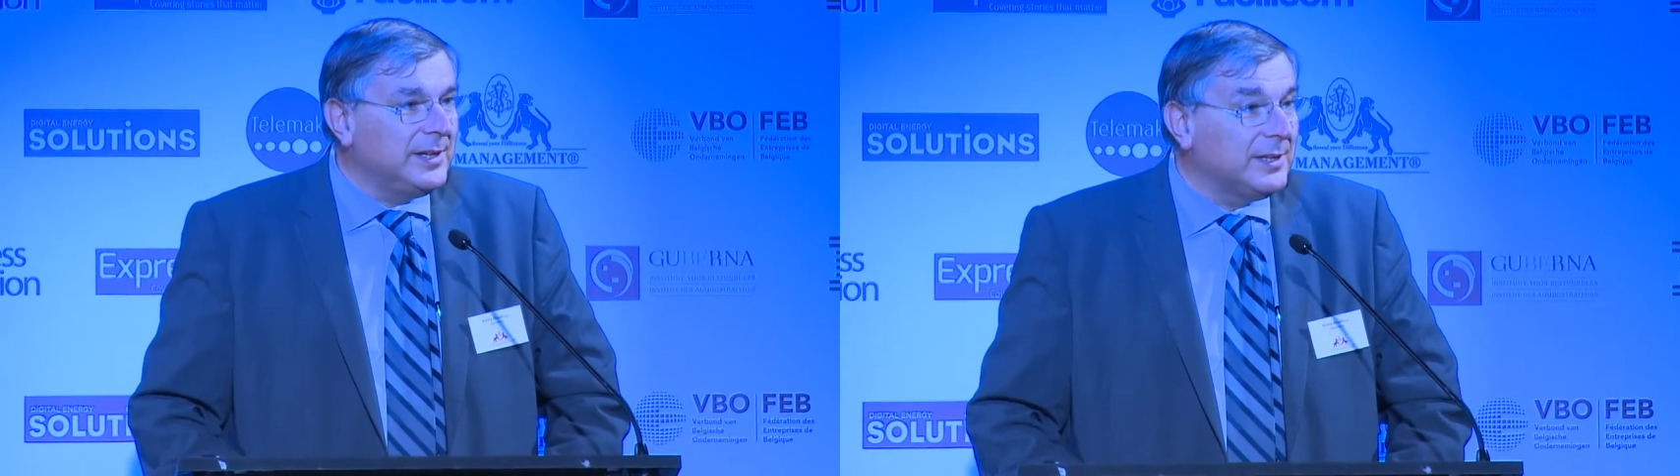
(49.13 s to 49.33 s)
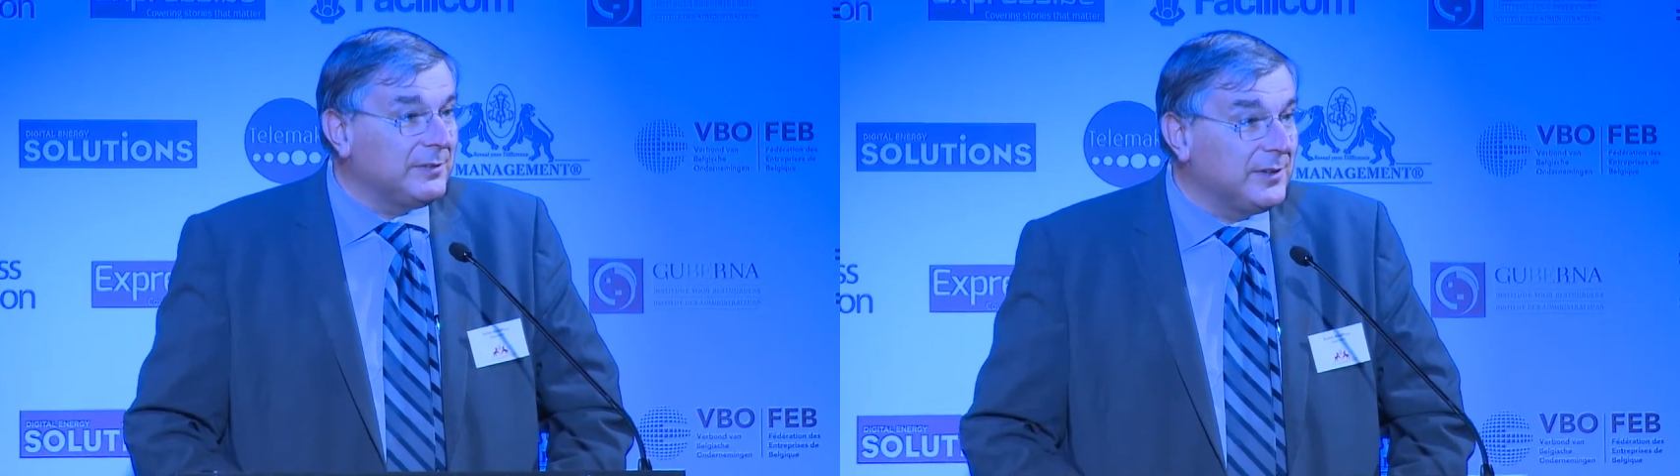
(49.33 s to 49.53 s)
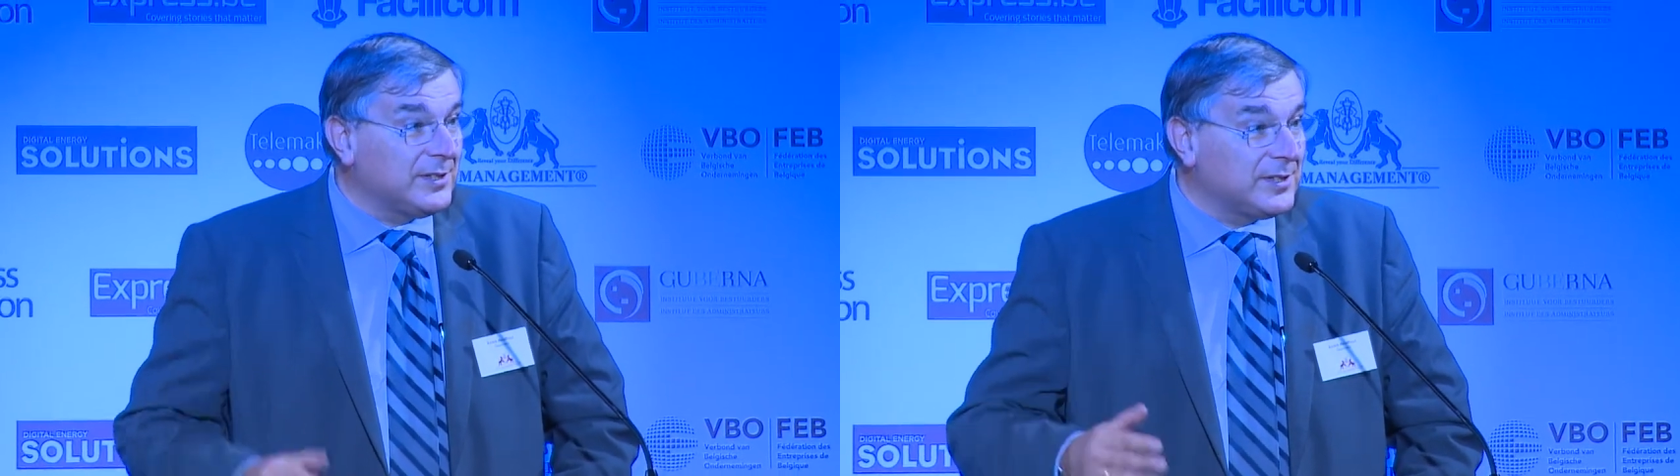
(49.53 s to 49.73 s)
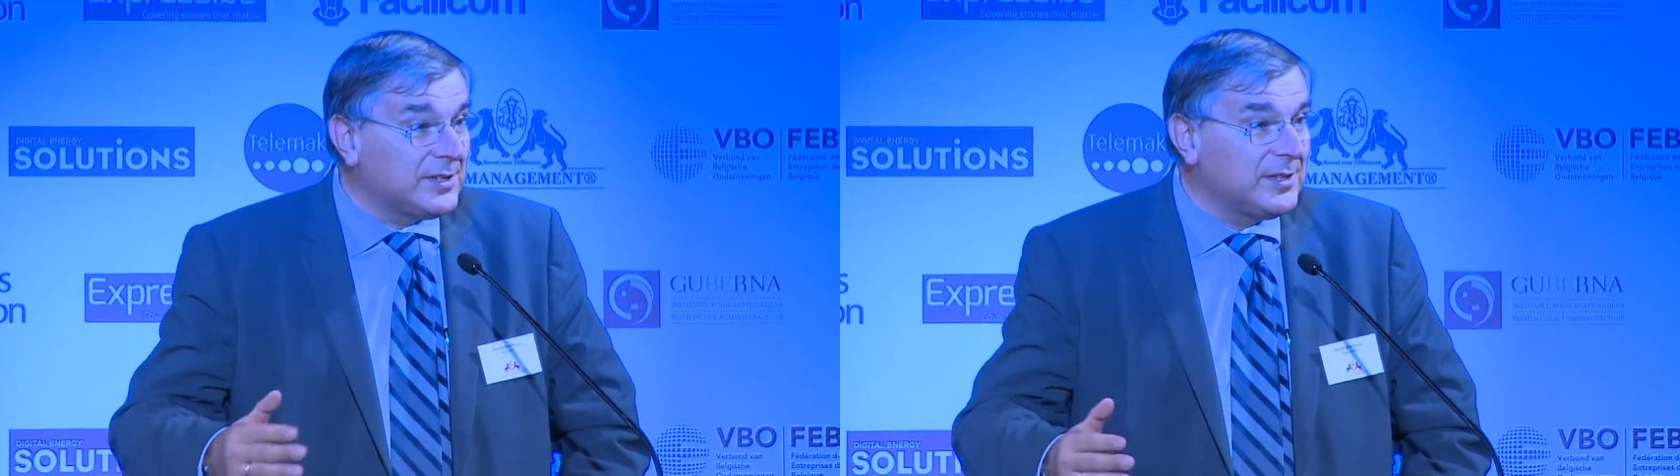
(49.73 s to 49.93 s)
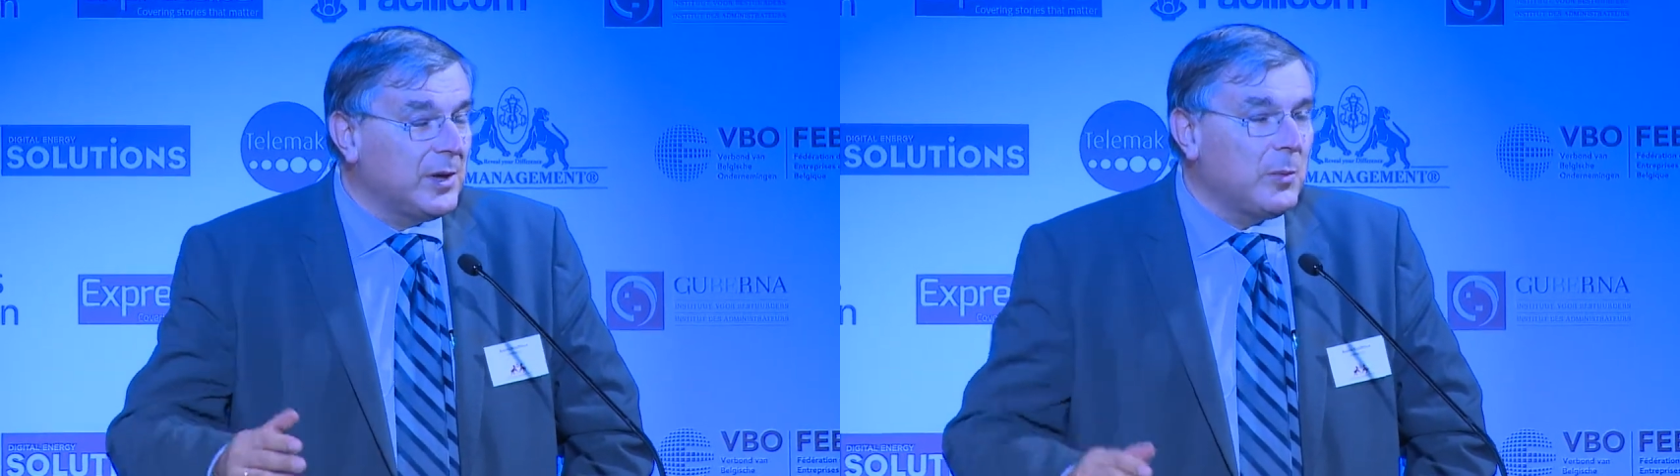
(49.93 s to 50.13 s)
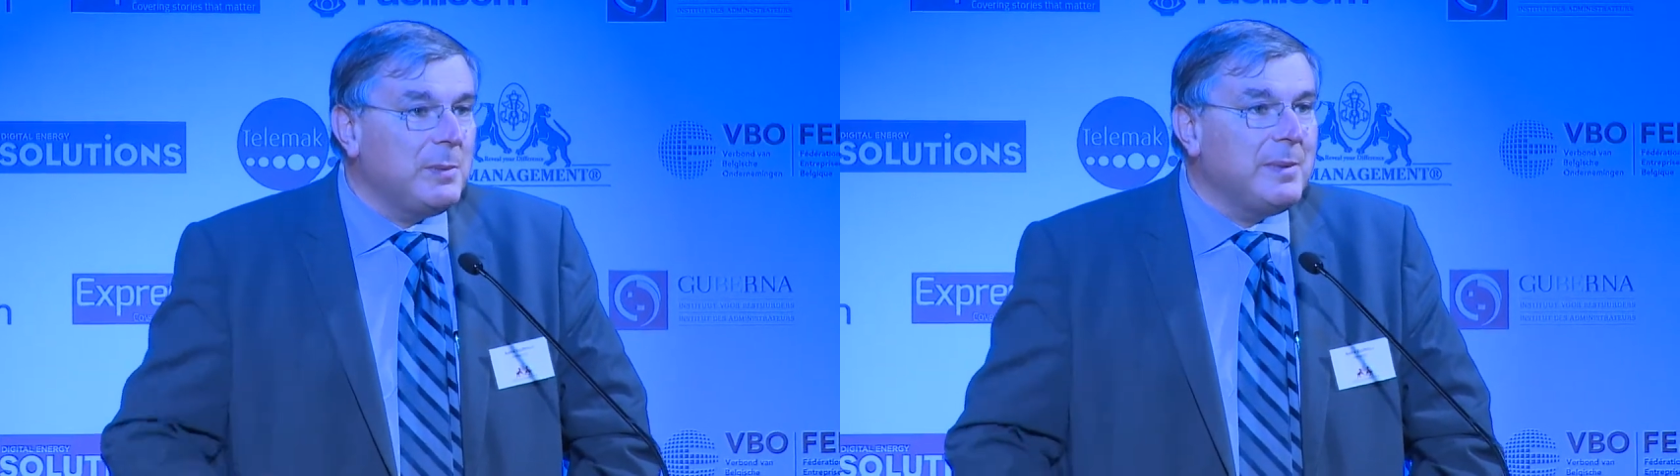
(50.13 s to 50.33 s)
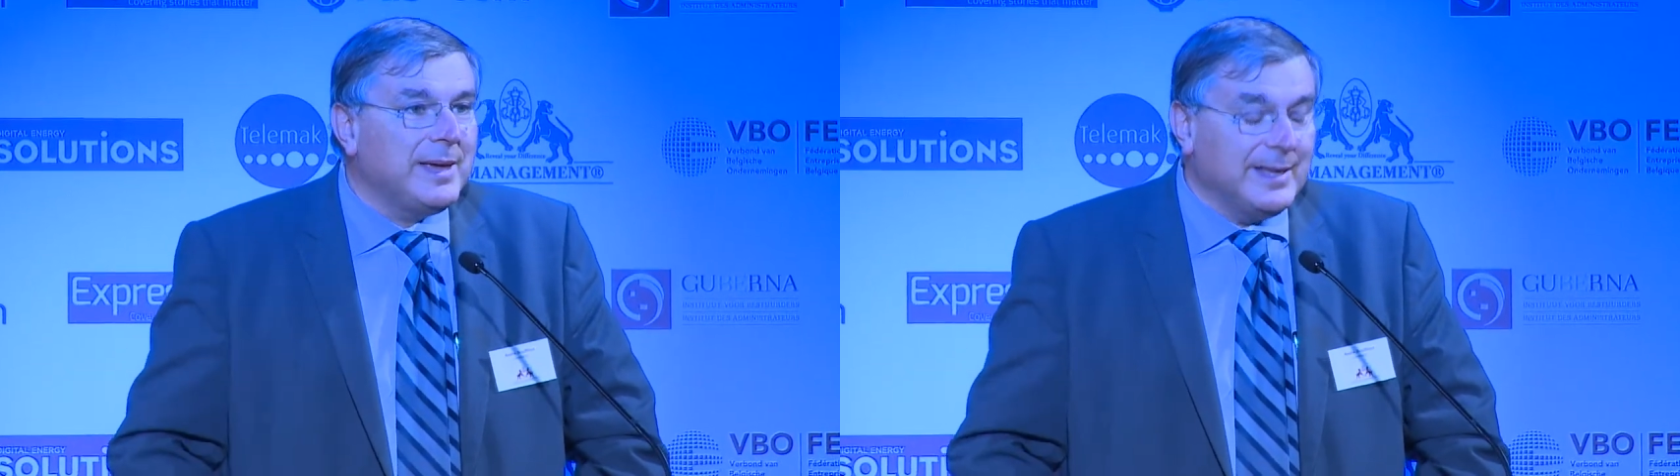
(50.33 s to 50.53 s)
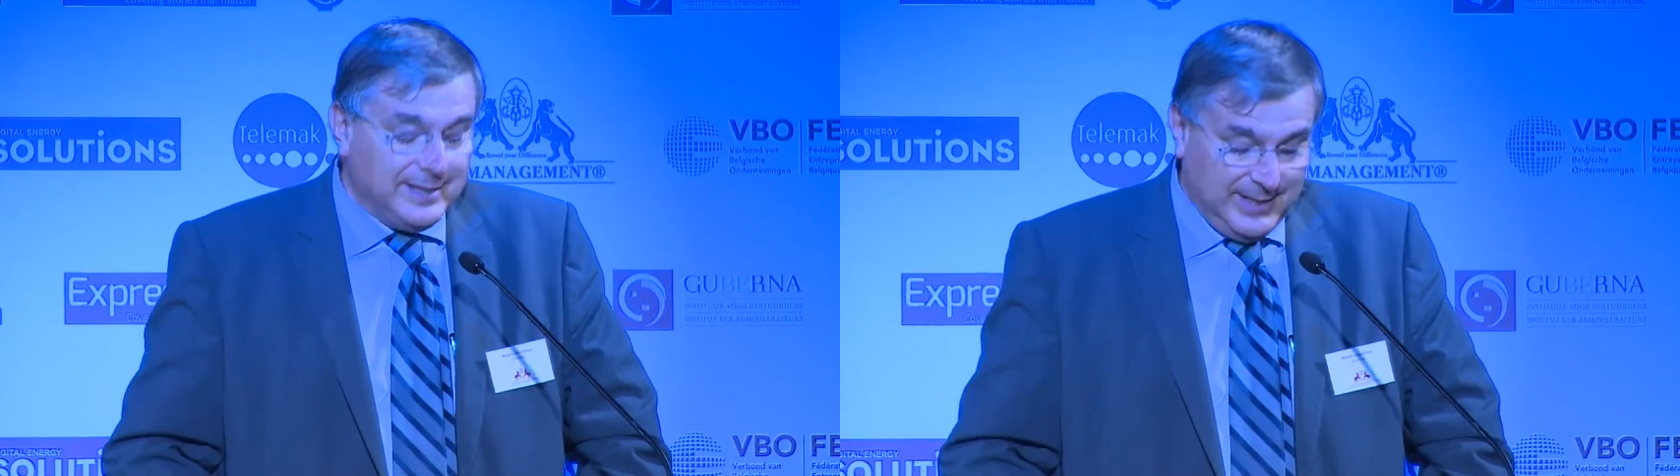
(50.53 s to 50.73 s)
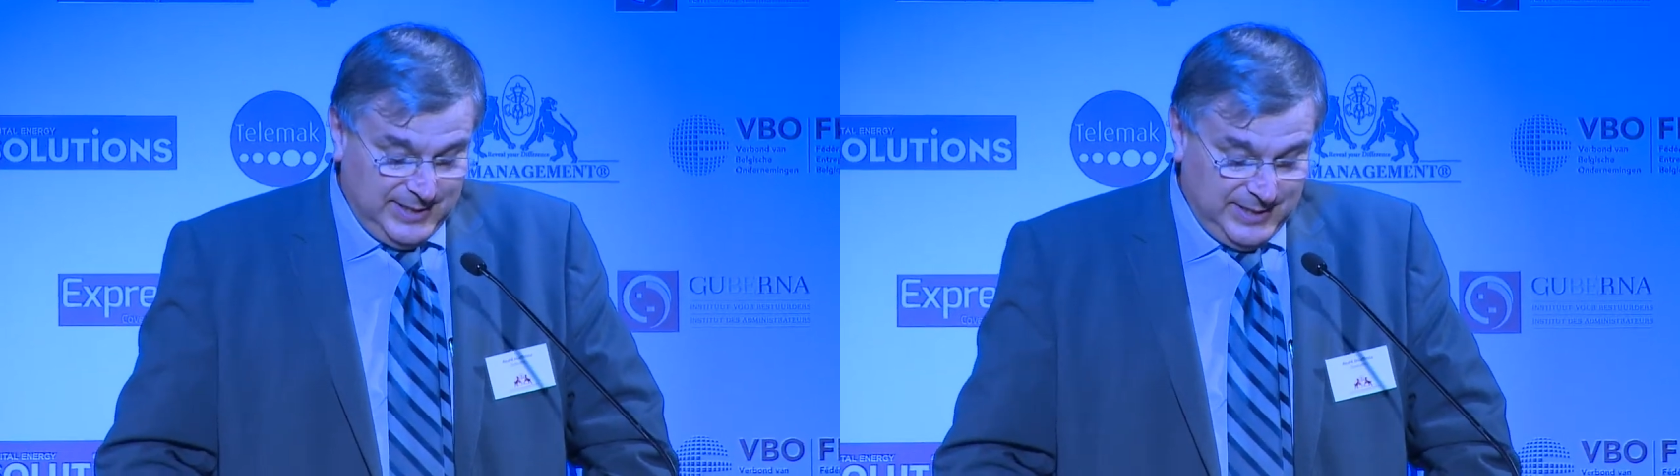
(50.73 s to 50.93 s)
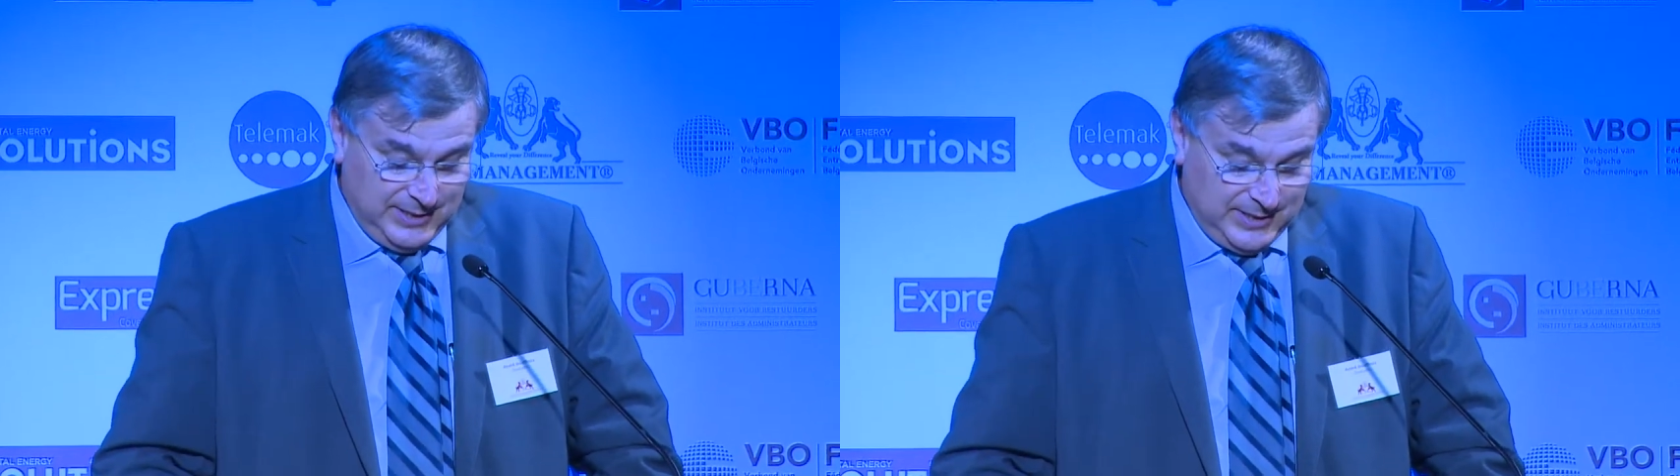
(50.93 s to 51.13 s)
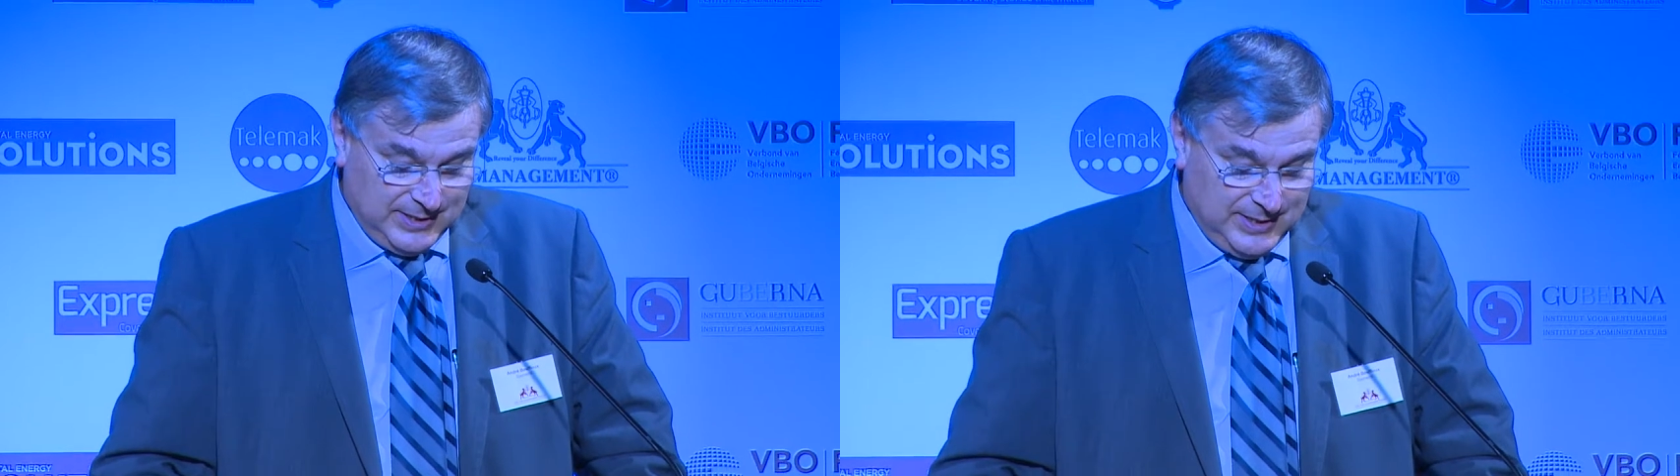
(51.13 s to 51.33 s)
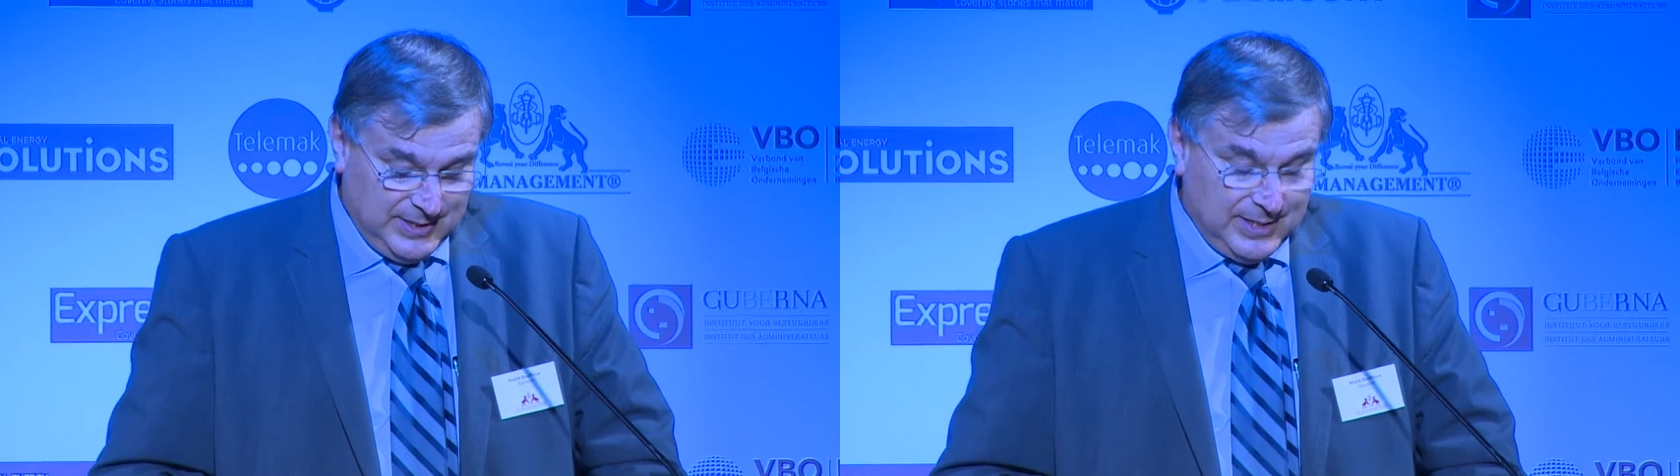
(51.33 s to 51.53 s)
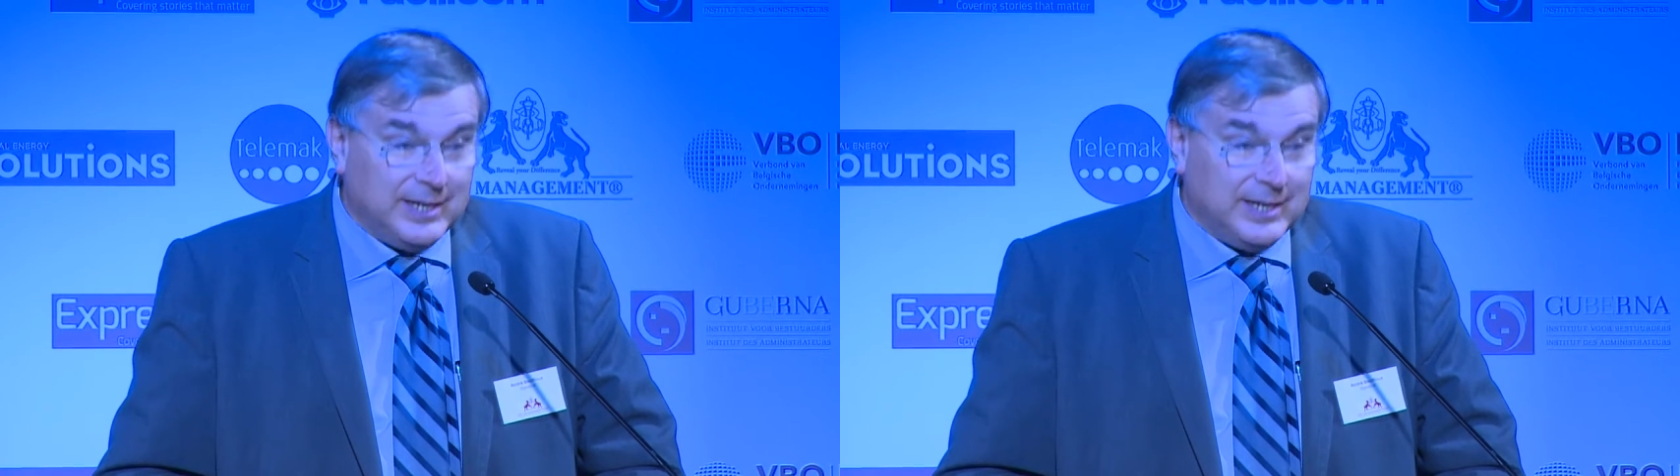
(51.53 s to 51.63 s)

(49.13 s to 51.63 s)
the advance we make in 10 years.